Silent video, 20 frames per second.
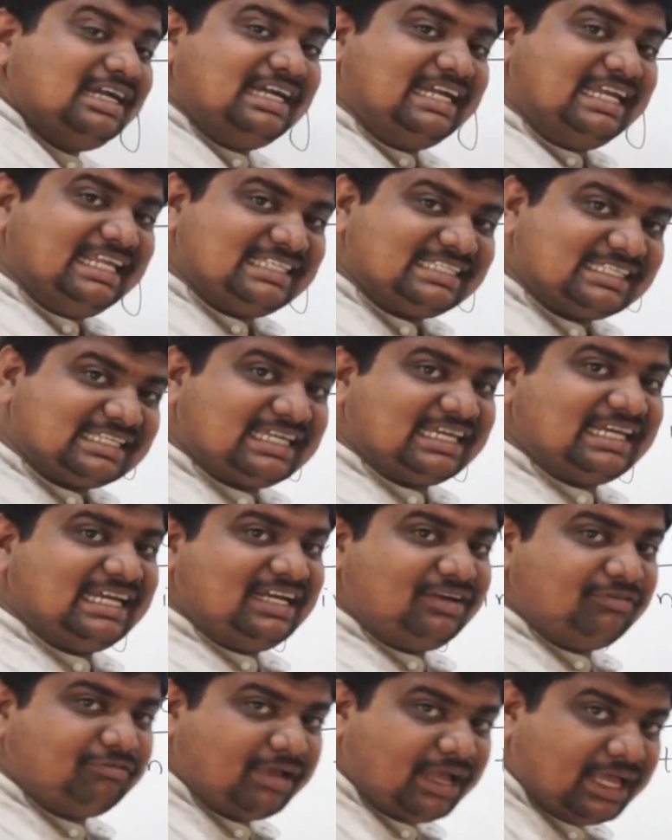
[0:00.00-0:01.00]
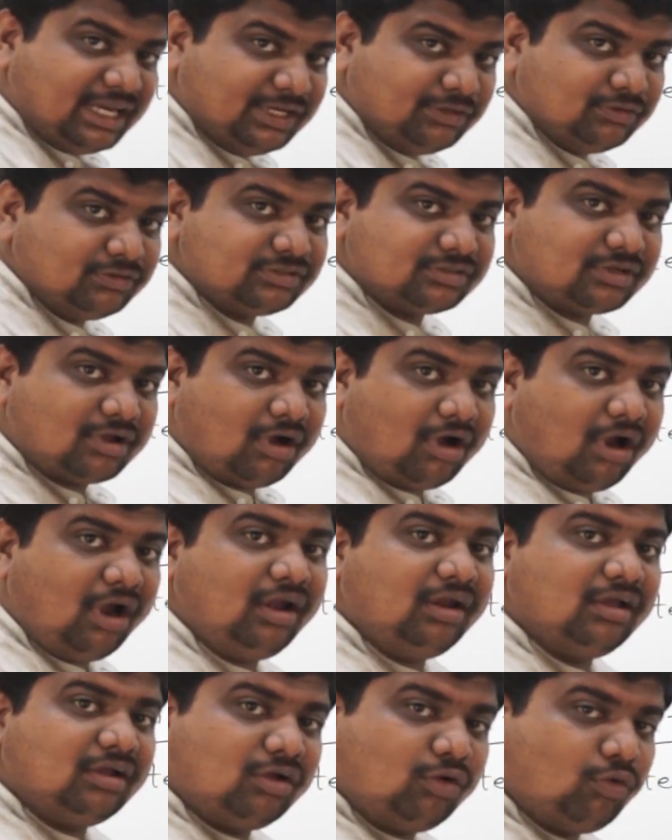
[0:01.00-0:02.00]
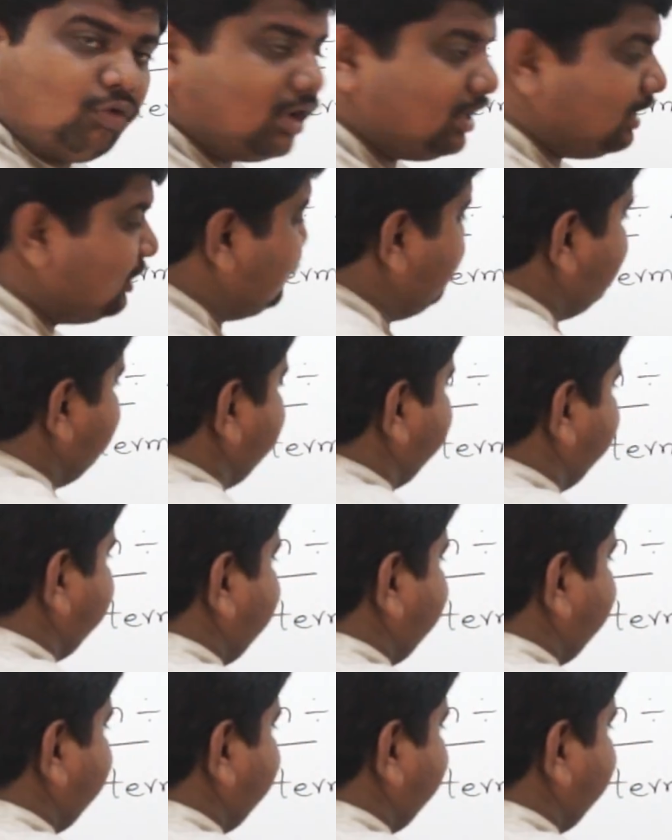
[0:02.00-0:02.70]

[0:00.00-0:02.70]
discrete values called quanta.